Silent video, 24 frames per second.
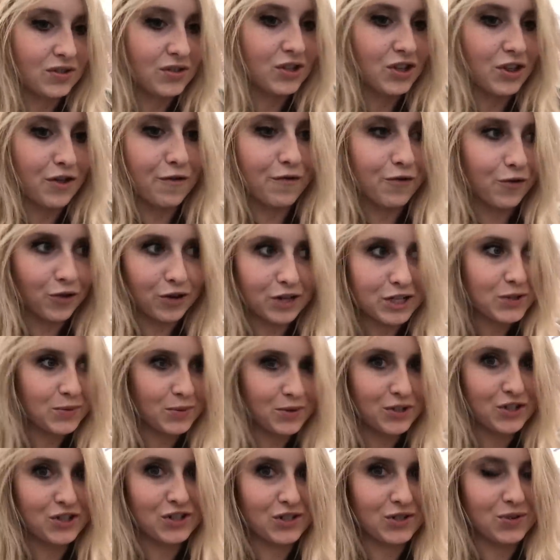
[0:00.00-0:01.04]
to the fullest,
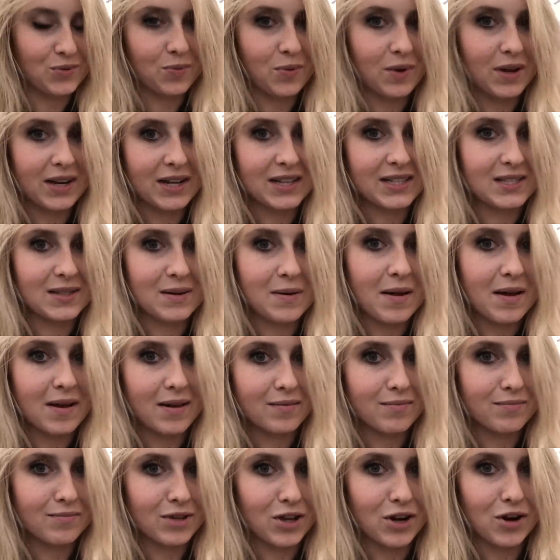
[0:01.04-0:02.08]
which is what it's
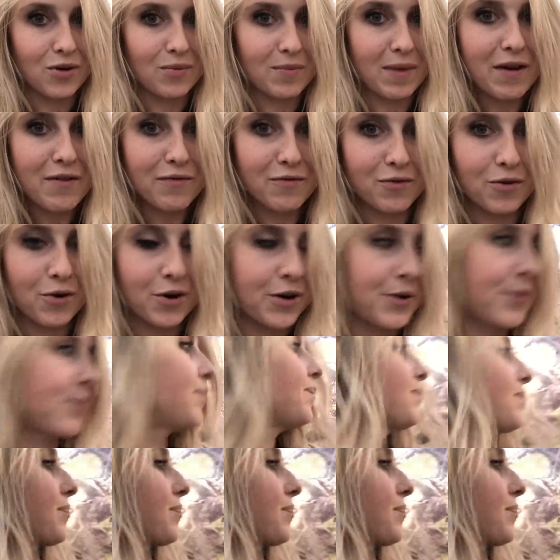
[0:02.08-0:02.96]
you know, meant for.